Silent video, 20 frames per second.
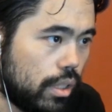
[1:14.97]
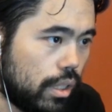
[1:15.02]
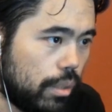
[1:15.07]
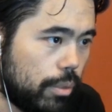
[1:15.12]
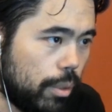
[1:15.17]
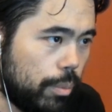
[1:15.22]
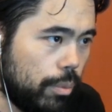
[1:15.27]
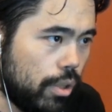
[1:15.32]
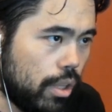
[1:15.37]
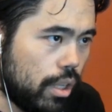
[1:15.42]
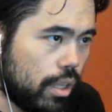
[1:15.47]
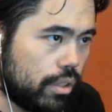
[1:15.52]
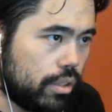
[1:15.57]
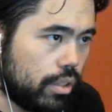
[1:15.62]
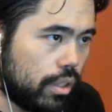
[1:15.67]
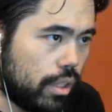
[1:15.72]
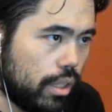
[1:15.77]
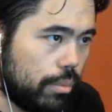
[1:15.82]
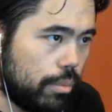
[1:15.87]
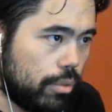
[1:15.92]
I'm up a lot of
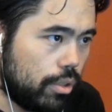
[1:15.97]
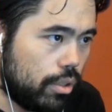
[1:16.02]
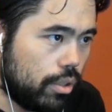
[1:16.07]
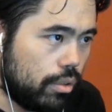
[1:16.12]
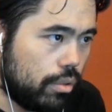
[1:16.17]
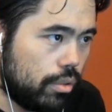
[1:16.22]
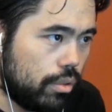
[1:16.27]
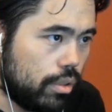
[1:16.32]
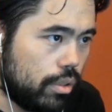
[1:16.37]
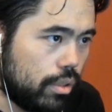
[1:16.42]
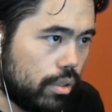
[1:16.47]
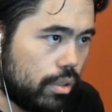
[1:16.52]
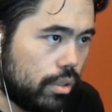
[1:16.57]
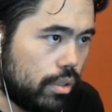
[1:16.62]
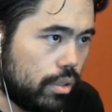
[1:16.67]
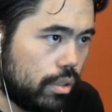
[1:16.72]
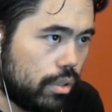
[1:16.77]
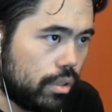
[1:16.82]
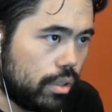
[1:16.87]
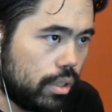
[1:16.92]
time, though.
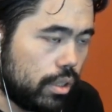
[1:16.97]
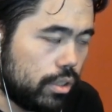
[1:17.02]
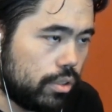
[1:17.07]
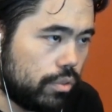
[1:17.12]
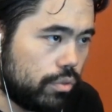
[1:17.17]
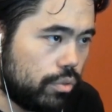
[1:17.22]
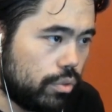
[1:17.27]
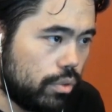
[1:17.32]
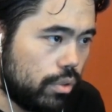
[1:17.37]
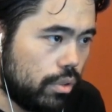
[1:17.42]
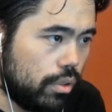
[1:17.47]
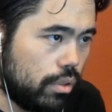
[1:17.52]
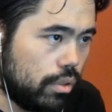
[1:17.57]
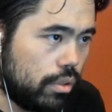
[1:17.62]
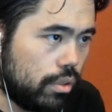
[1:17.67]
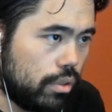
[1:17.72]
Knight c4.